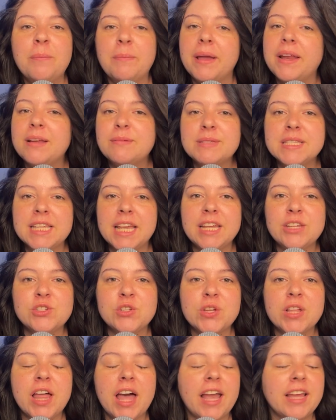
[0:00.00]
My name is
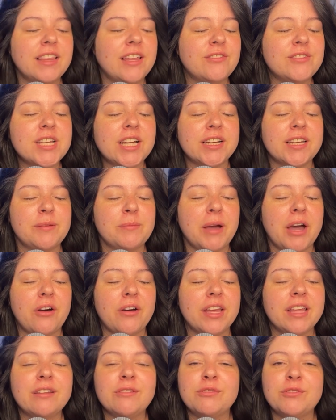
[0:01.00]
Angel. I love talking
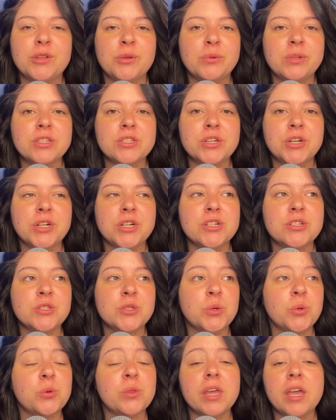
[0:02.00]
about
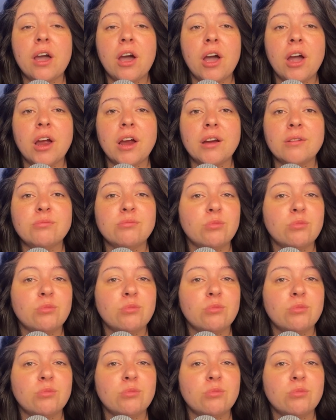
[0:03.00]
influencers, who they are,